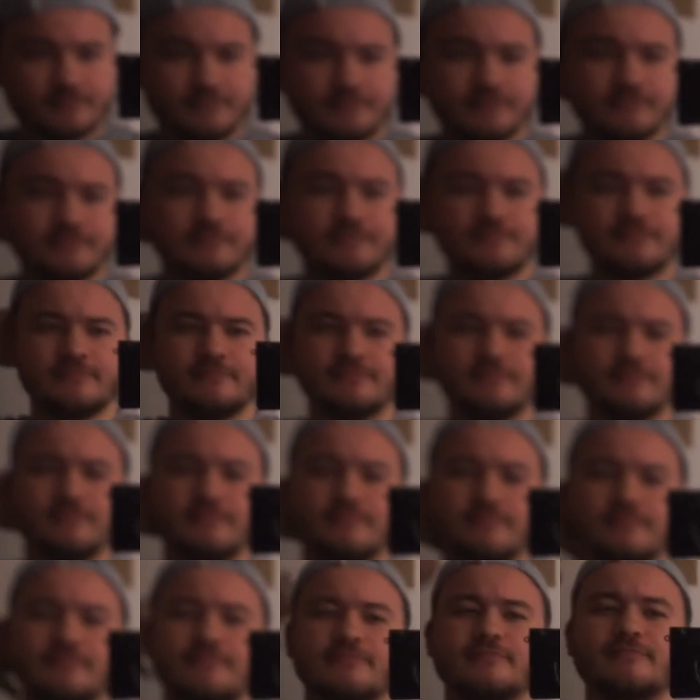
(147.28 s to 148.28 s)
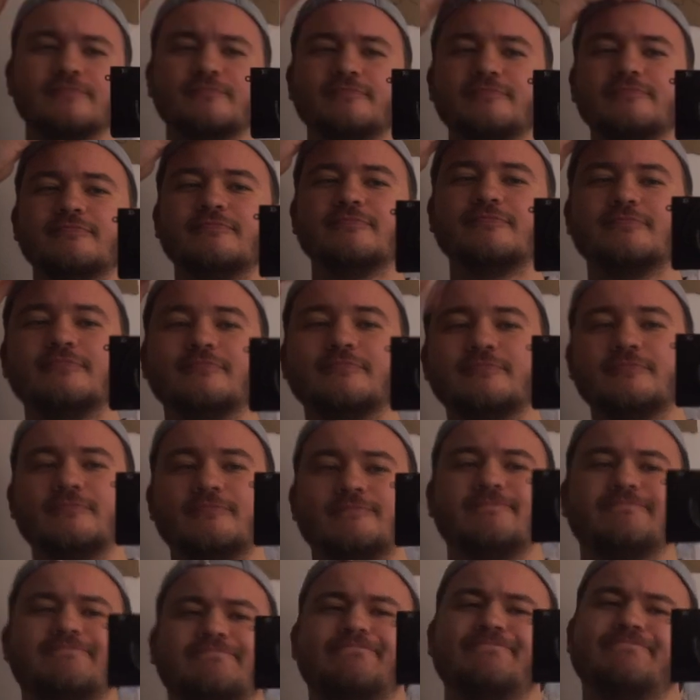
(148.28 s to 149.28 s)
just, yeah, I
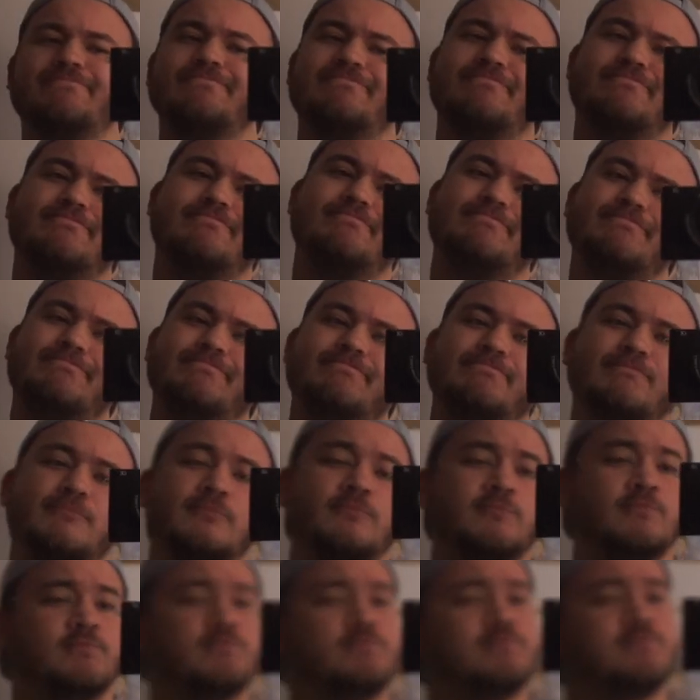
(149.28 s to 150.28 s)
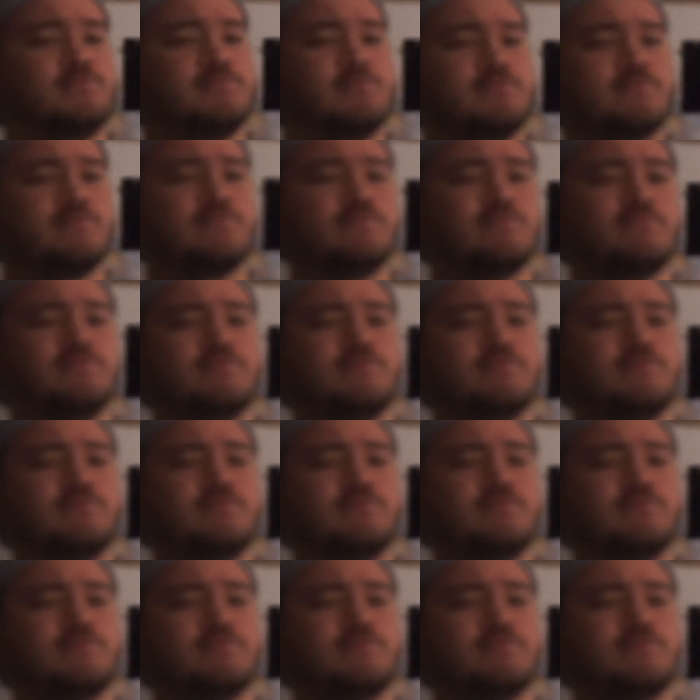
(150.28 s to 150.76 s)
love caps. Little cappy.